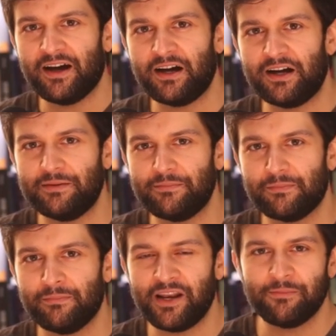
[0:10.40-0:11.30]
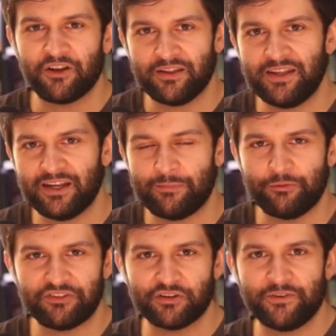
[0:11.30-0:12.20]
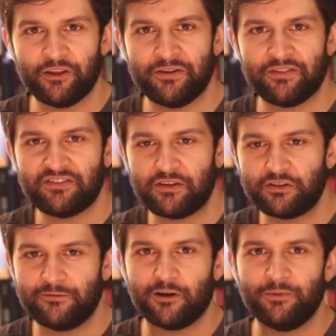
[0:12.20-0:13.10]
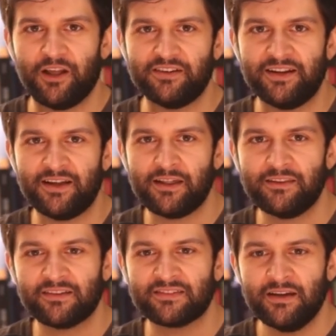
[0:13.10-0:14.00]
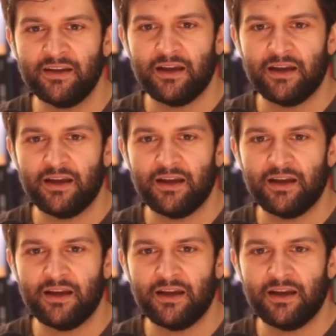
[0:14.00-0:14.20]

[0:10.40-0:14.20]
Um, my name's Ali. I'm a research fellow at the Center for Applied Data Ethics.